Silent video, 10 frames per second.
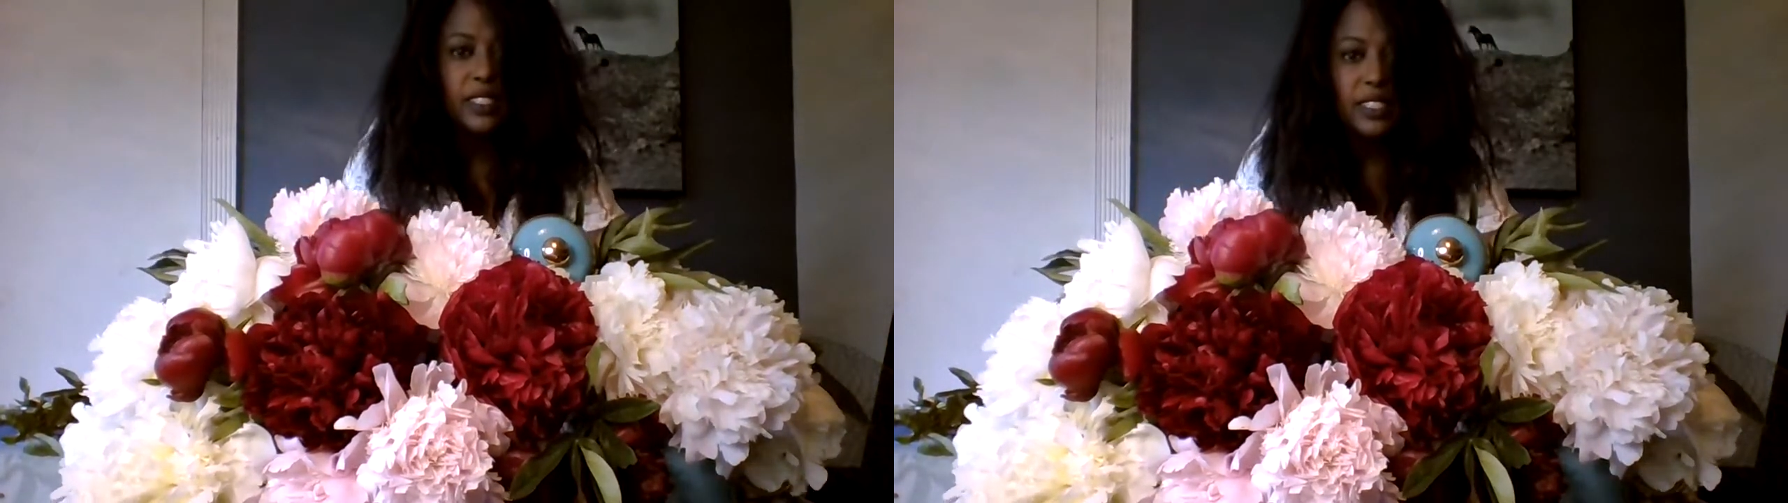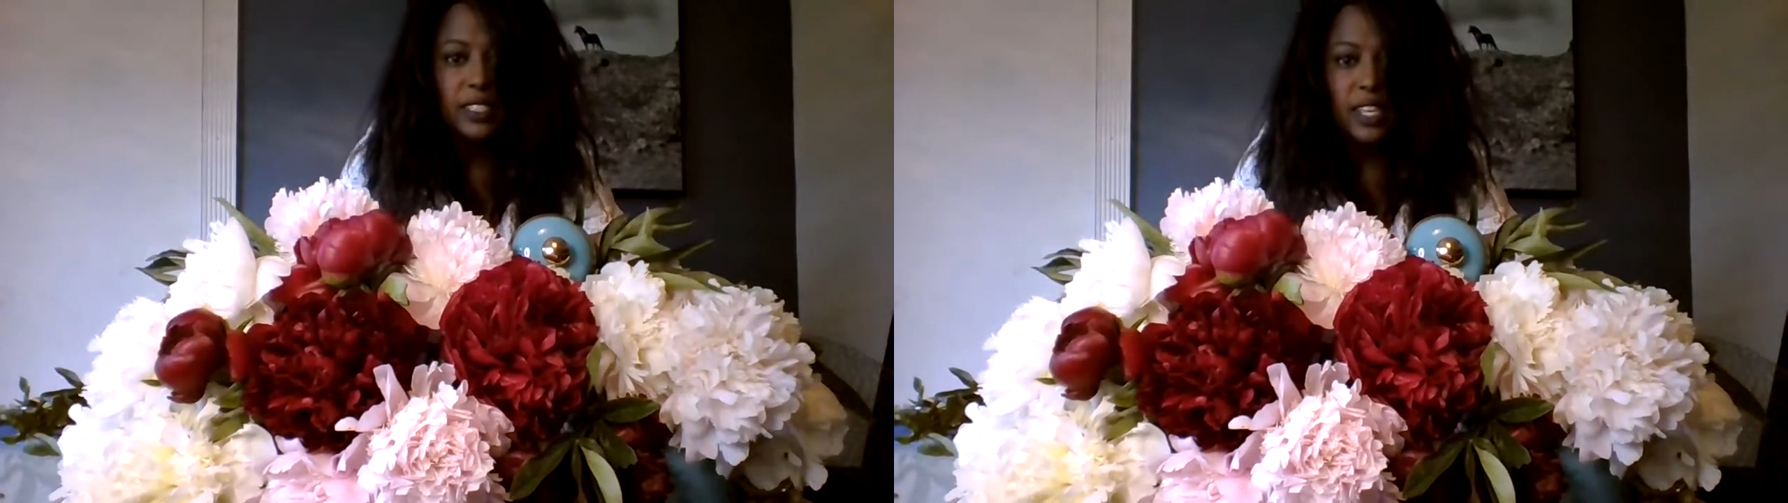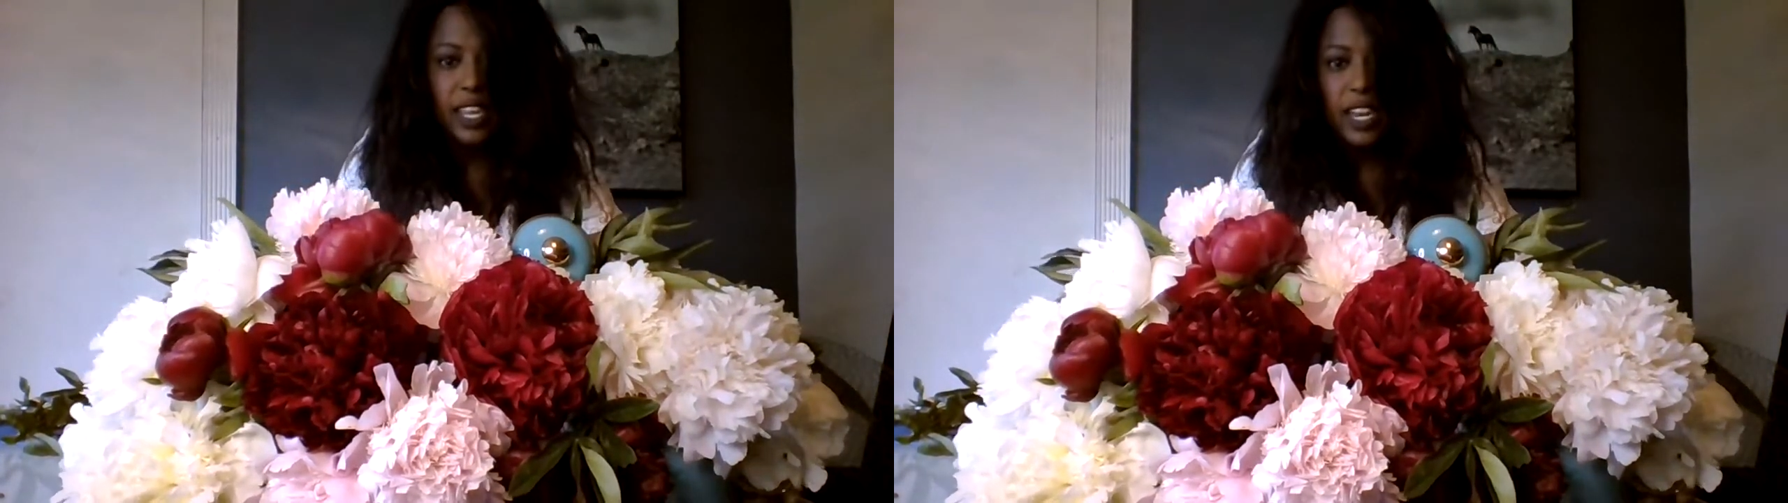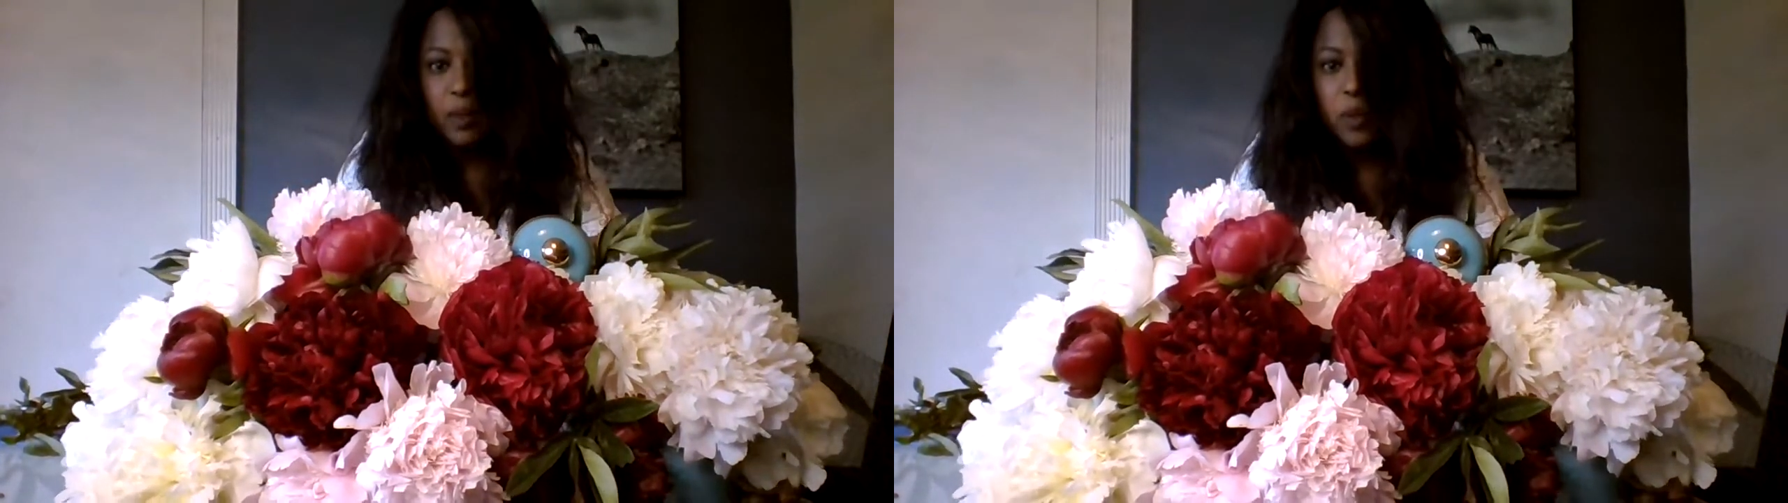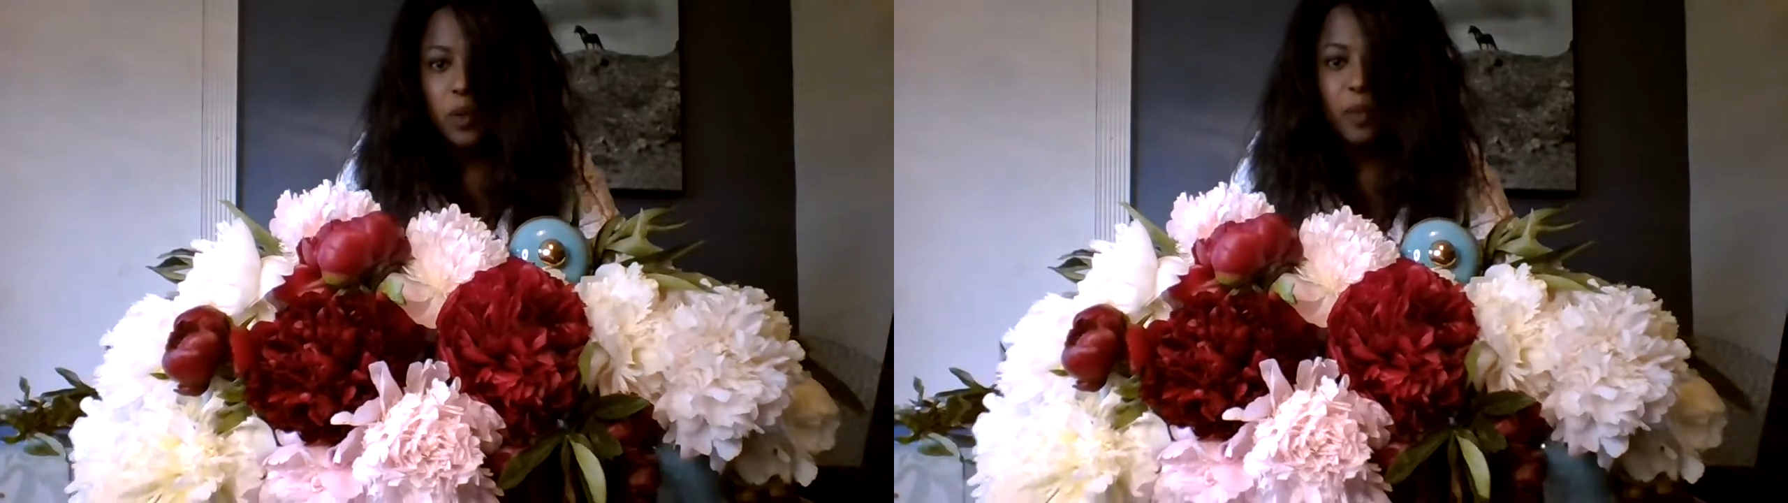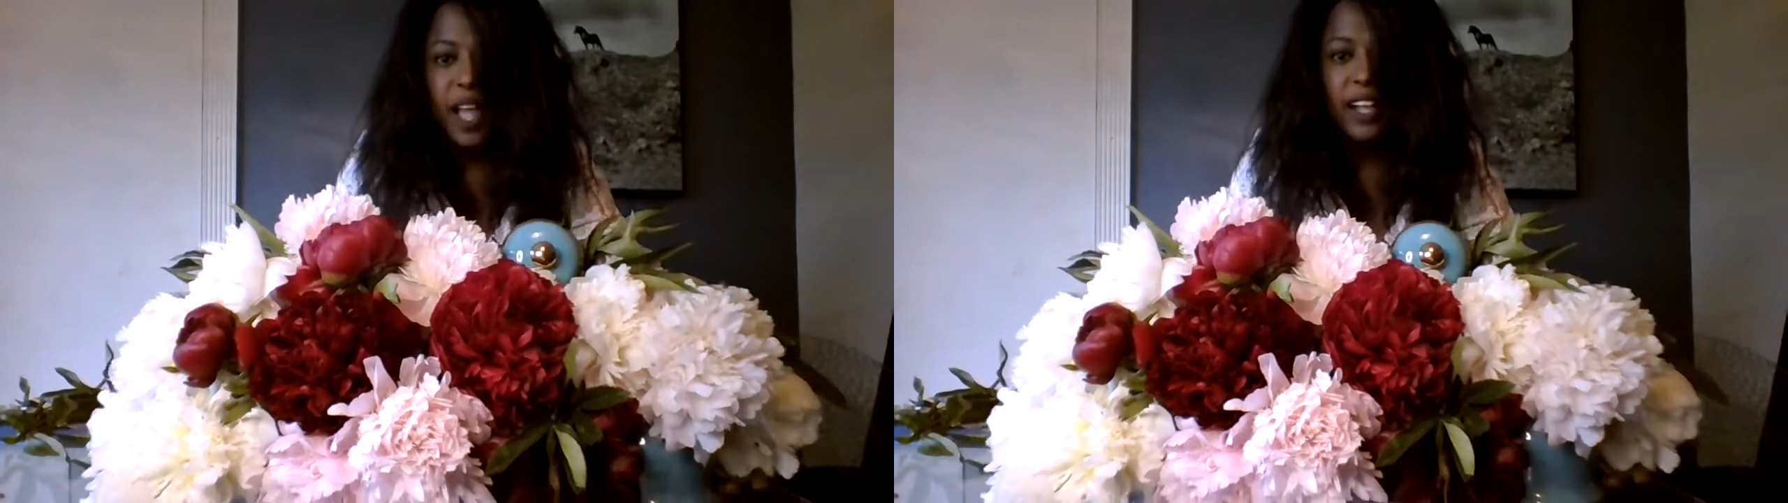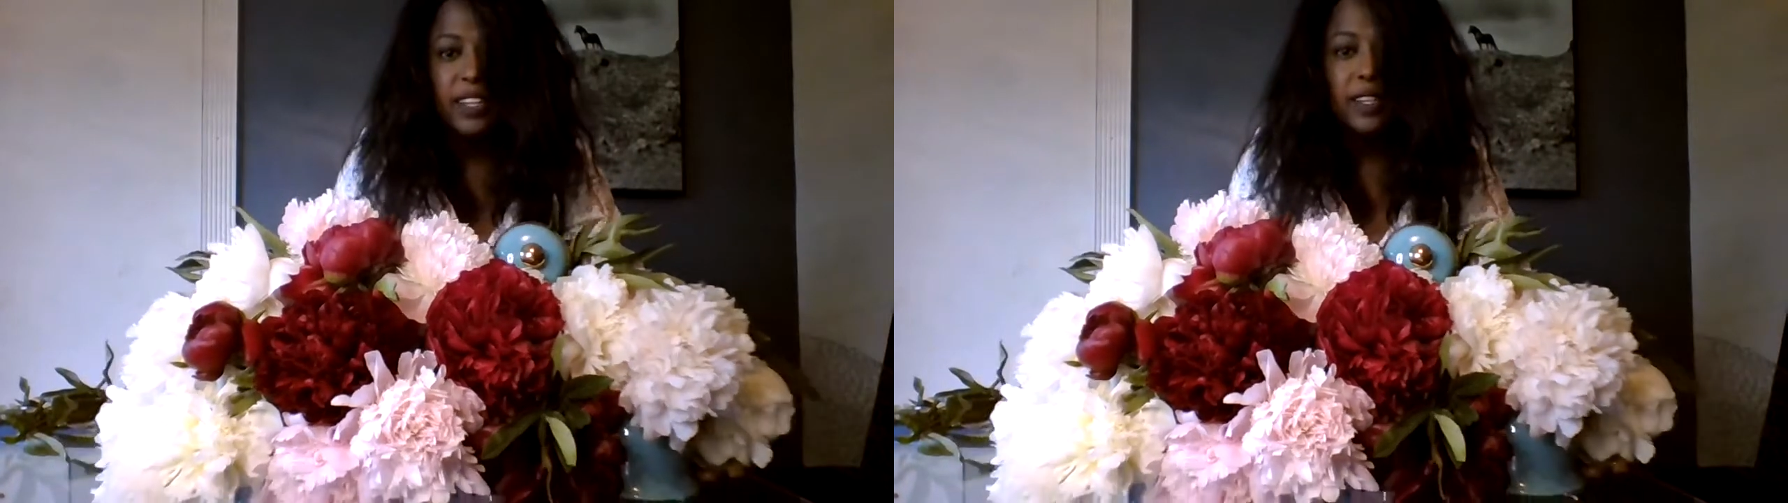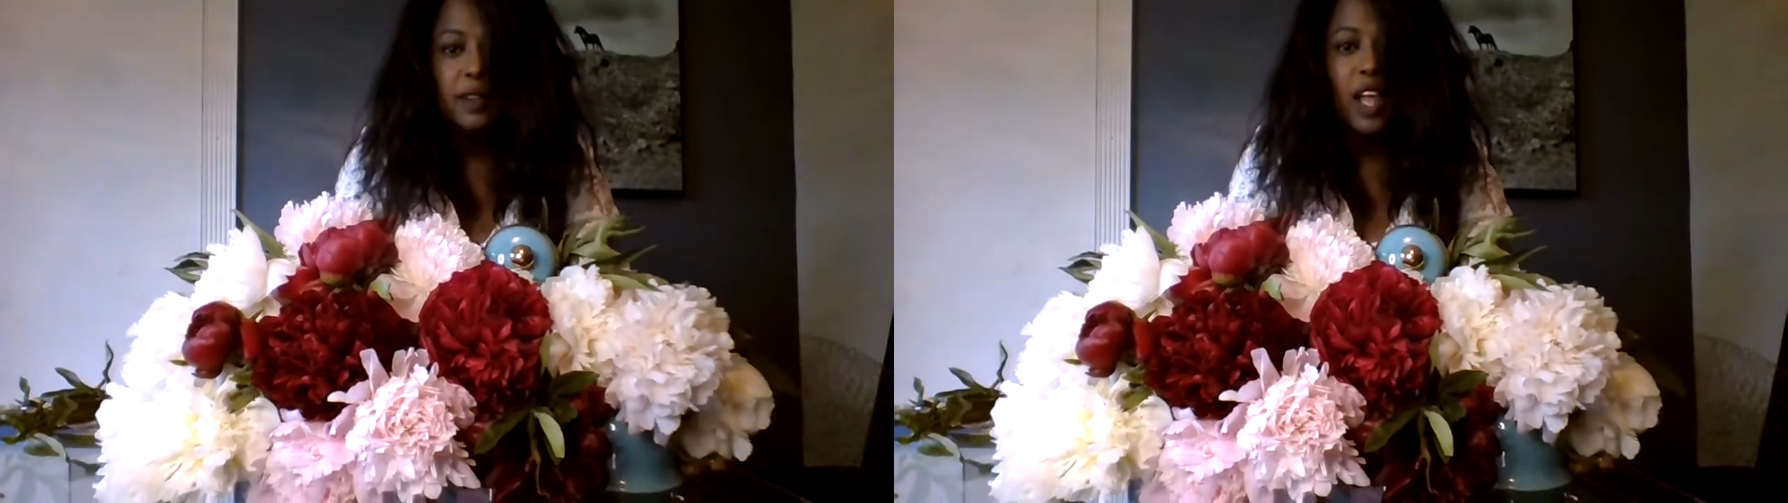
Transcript: Let's see, can I pull back a little?